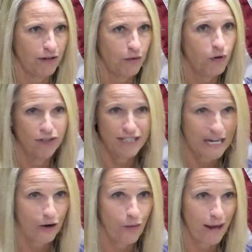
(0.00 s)
We're going to say
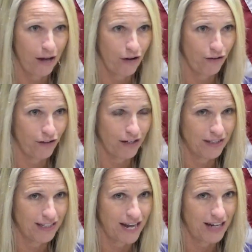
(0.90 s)
it all back over again
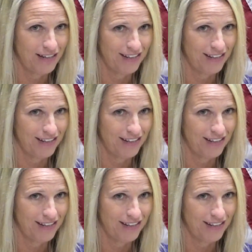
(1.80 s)
tonight.